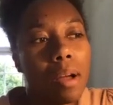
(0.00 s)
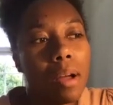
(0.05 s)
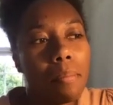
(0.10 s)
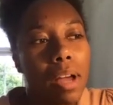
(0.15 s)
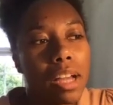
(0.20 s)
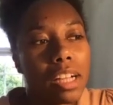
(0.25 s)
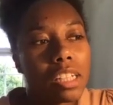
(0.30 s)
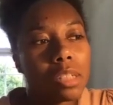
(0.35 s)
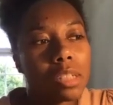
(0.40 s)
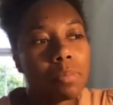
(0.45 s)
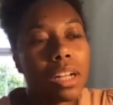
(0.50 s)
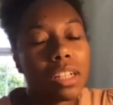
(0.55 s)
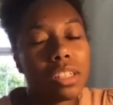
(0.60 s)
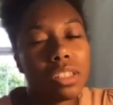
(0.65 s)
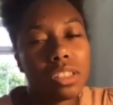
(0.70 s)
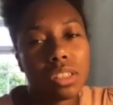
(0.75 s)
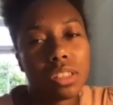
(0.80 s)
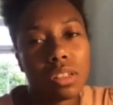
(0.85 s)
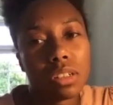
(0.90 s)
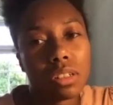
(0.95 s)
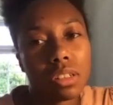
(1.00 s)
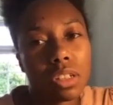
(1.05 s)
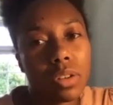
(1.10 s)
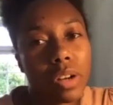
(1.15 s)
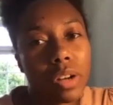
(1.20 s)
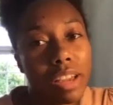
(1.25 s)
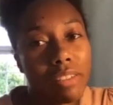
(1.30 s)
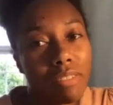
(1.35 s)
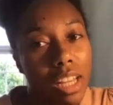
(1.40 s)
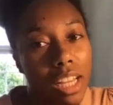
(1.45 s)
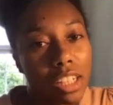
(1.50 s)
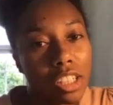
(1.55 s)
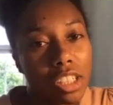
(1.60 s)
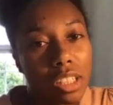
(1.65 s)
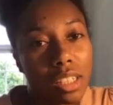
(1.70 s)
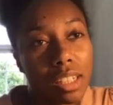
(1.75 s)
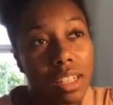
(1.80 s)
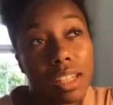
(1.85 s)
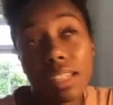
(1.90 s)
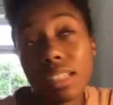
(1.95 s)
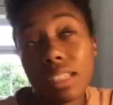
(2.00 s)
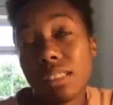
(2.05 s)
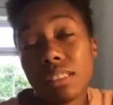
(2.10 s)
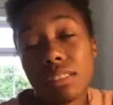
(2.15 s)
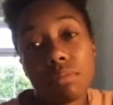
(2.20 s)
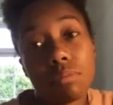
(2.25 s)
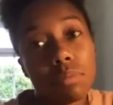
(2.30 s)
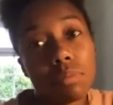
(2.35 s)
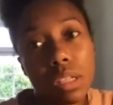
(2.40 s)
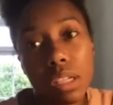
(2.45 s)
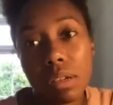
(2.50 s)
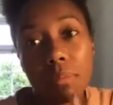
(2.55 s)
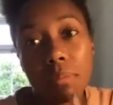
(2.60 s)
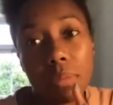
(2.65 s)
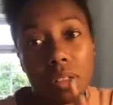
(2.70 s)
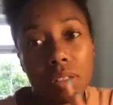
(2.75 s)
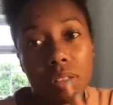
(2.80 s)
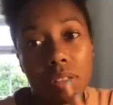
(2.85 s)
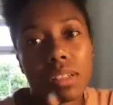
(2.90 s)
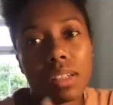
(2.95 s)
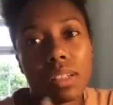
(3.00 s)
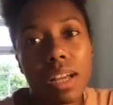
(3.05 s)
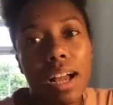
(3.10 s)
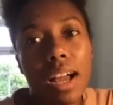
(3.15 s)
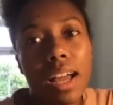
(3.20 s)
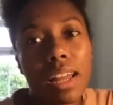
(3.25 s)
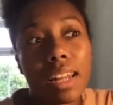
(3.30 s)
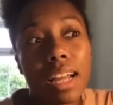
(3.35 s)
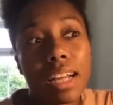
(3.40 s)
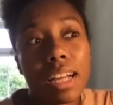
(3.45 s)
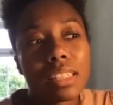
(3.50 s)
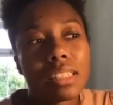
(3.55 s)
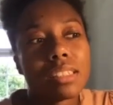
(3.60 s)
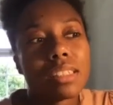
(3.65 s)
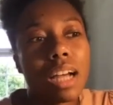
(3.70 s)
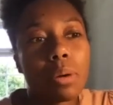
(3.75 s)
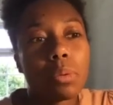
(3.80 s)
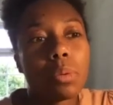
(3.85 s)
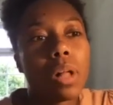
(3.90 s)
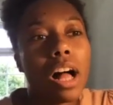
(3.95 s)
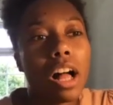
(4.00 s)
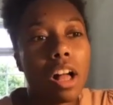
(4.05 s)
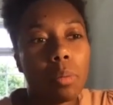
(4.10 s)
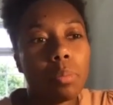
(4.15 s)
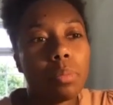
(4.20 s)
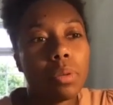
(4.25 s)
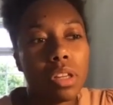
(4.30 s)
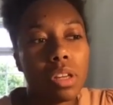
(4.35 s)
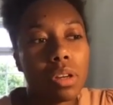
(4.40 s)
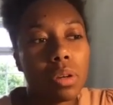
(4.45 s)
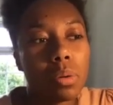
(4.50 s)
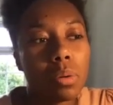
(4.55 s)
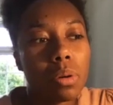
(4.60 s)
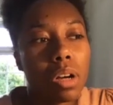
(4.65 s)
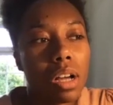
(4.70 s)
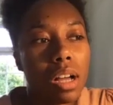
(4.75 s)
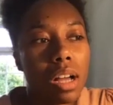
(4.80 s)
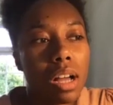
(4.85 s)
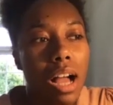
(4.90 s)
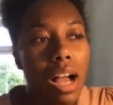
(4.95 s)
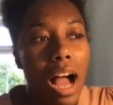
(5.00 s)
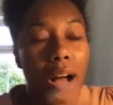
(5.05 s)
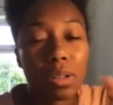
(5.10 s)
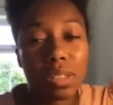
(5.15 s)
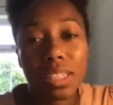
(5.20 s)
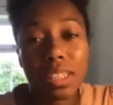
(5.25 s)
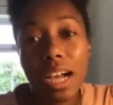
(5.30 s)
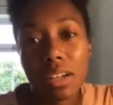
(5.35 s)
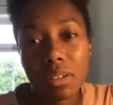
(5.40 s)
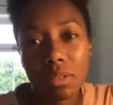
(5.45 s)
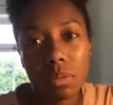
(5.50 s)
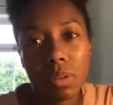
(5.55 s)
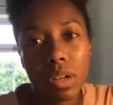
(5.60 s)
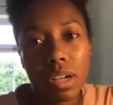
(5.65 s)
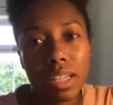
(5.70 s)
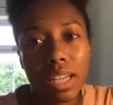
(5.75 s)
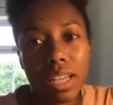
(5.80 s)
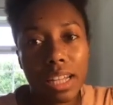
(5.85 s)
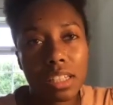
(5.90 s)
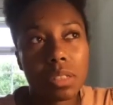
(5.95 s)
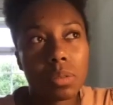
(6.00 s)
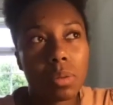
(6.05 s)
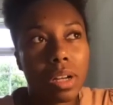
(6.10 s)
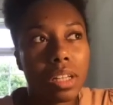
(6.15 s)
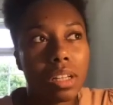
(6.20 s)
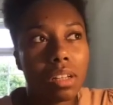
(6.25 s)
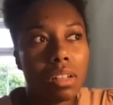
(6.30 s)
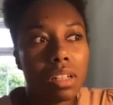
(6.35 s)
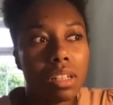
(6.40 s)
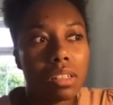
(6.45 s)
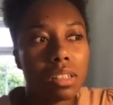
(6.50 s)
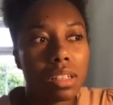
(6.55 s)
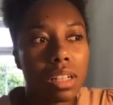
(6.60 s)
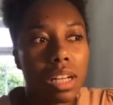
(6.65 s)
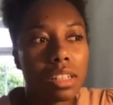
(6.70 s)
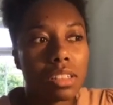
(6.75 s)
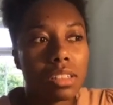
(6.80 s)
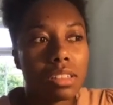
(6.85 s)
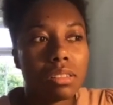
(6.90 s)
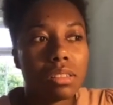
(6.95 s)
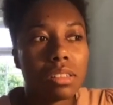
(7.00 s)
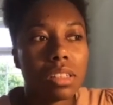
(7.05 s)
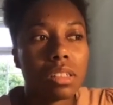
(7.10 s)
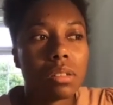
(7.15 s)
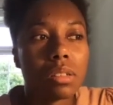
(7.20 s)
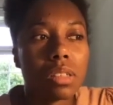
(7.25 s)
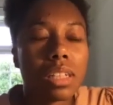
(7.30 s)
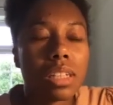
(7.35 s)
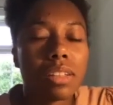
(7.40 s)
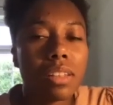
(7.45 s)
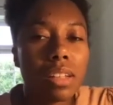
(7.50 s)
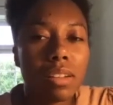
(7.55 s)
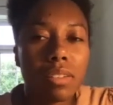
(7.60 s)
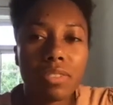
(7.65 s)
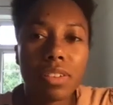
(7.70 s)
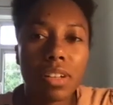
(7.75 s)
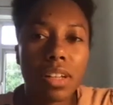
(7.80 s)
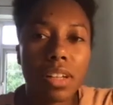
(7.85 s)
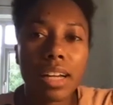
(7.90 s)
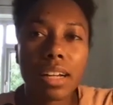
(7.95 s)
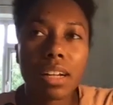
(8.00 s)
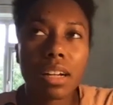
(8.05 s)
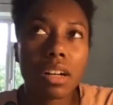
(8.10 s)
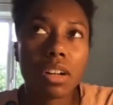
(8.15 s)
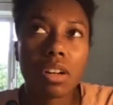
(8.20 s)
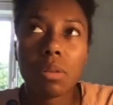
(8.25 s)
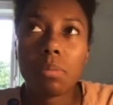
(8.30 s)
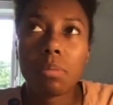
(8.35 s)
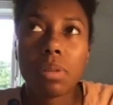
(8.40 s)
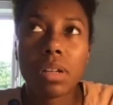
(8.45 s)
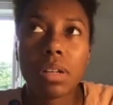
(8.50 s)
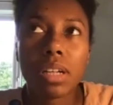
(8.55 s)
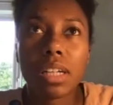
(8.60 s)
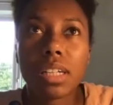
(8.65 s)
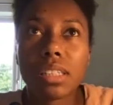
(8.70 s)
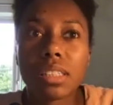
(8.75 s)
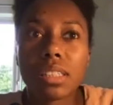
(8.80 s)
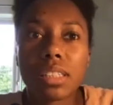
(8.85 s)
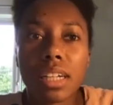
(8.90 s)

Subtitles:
expand your creative nature and you can build on that. And that will help you outside of work get to where you need to get to too. Because I still feel like companies,